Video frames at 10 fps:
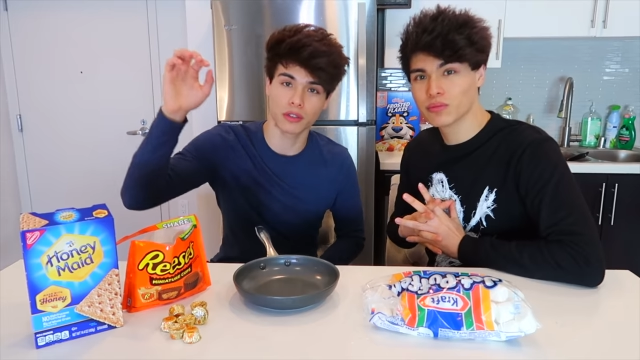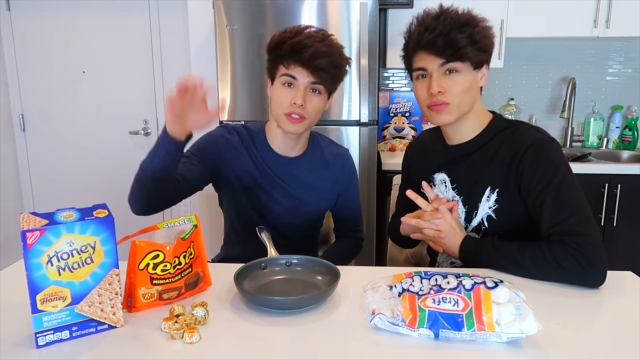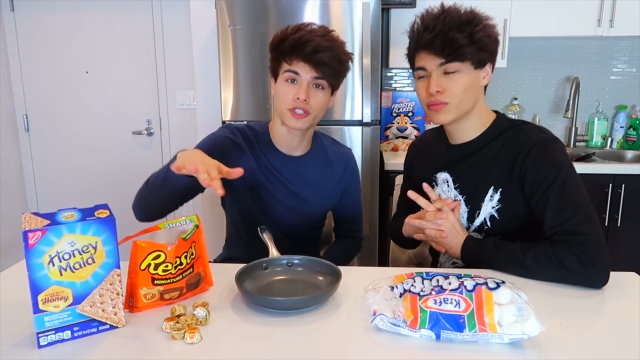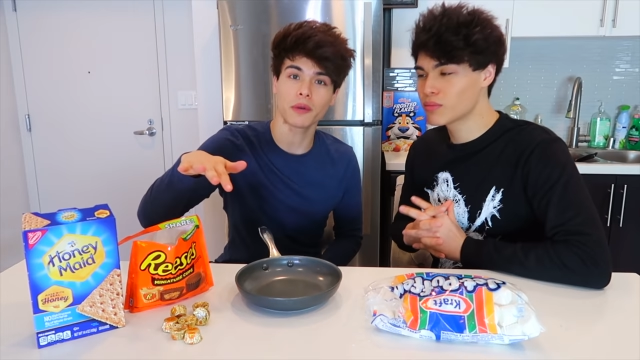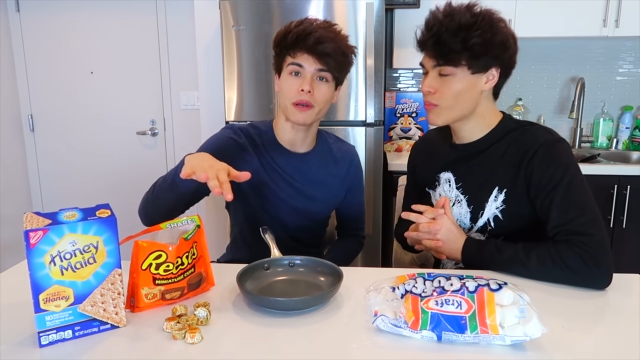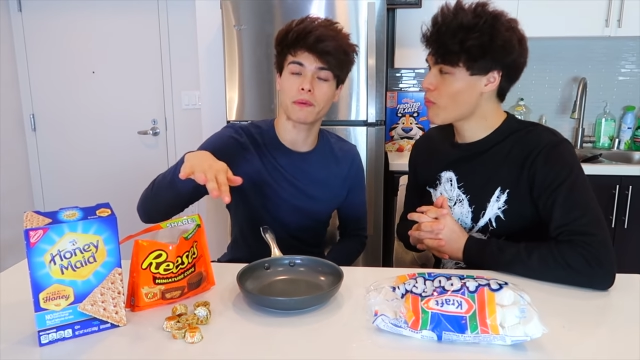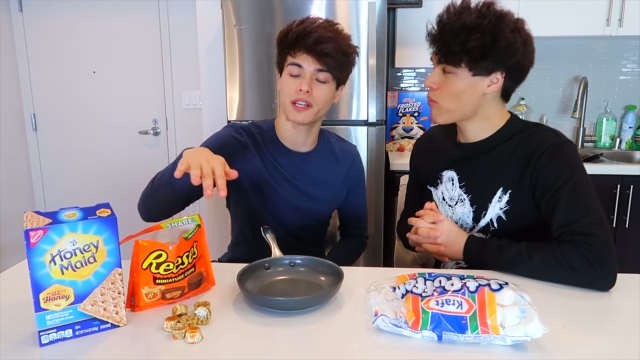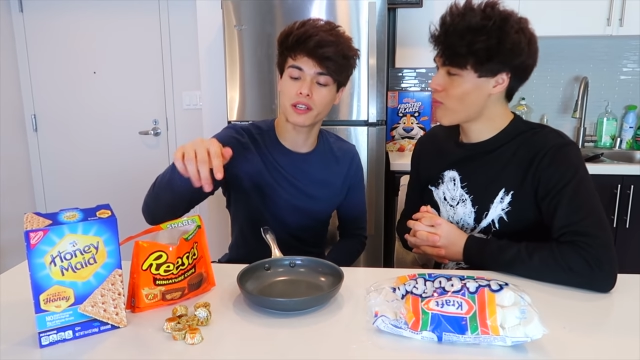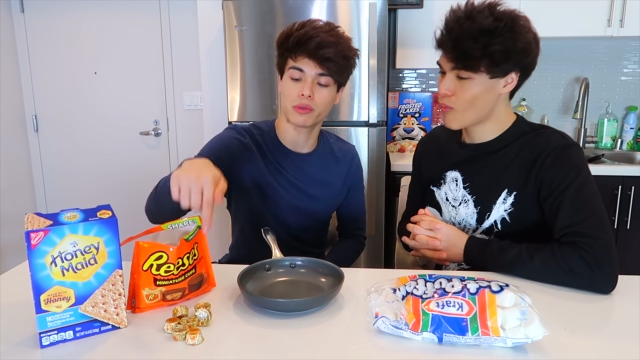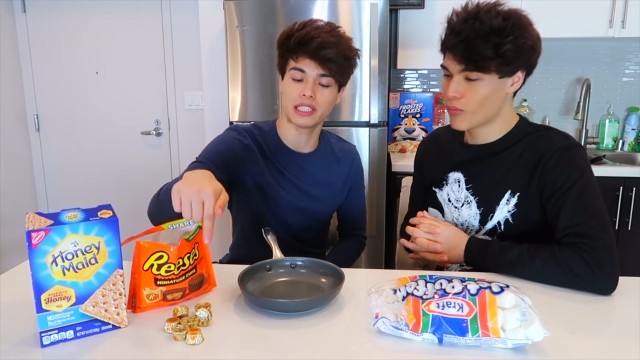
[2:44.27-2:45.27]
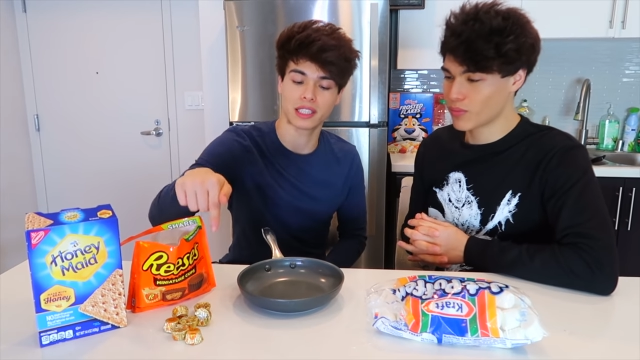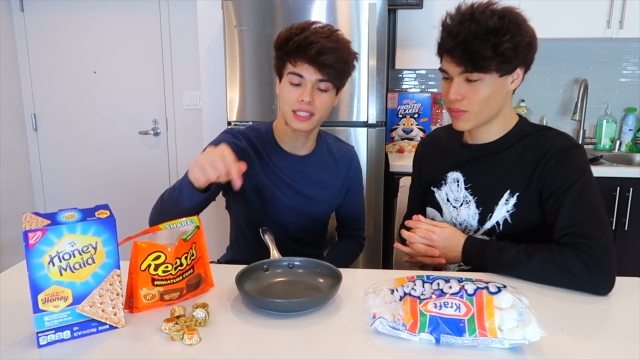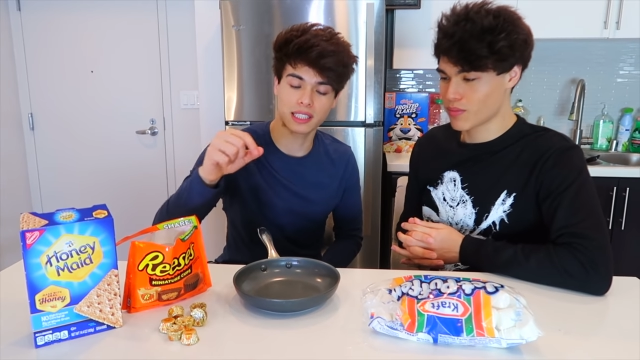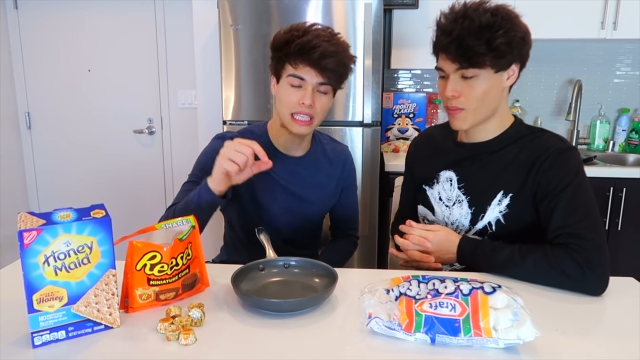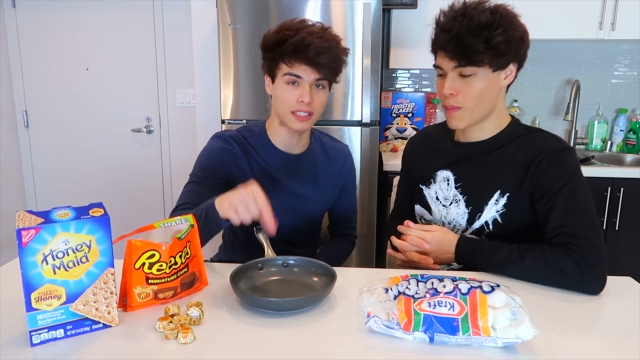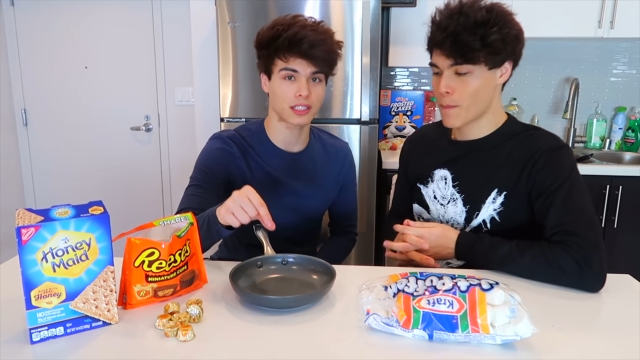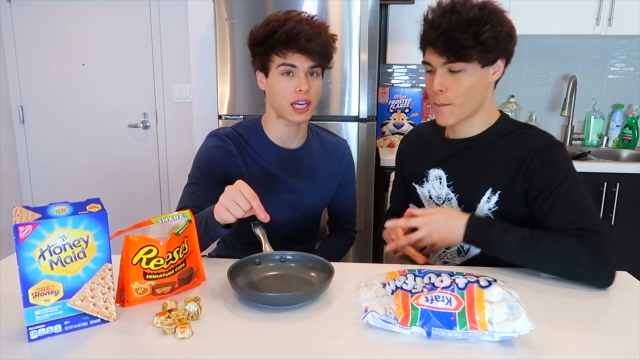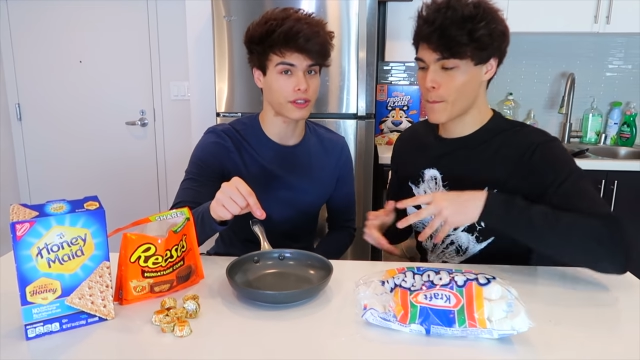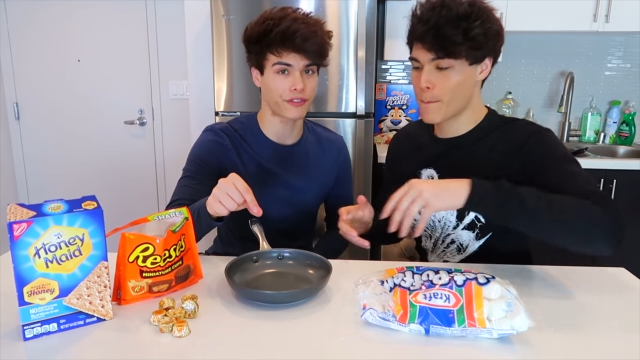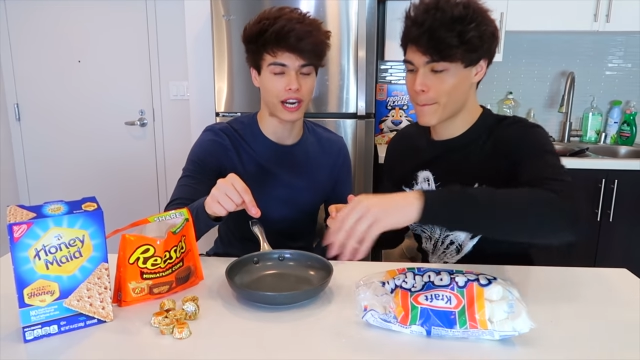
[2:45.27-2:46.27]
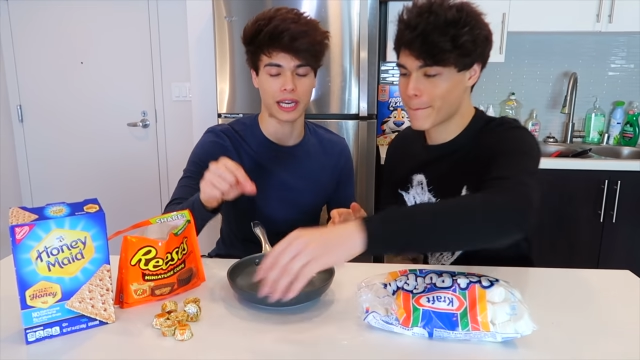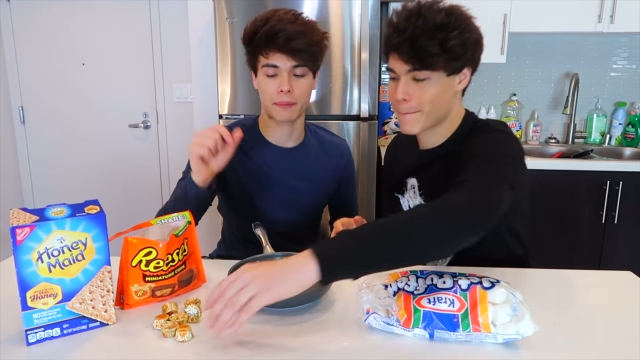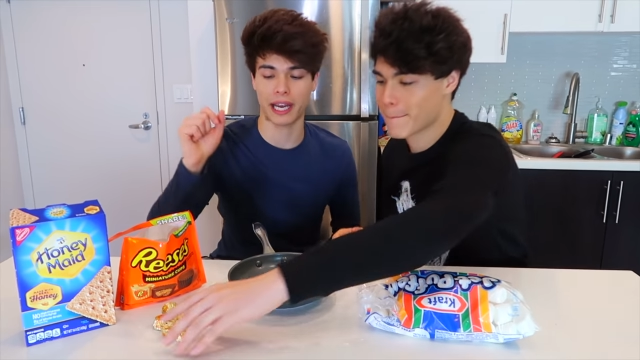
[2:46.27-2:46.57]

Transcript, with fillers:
Speaker 1: So you start by putting the Reese's inside the frying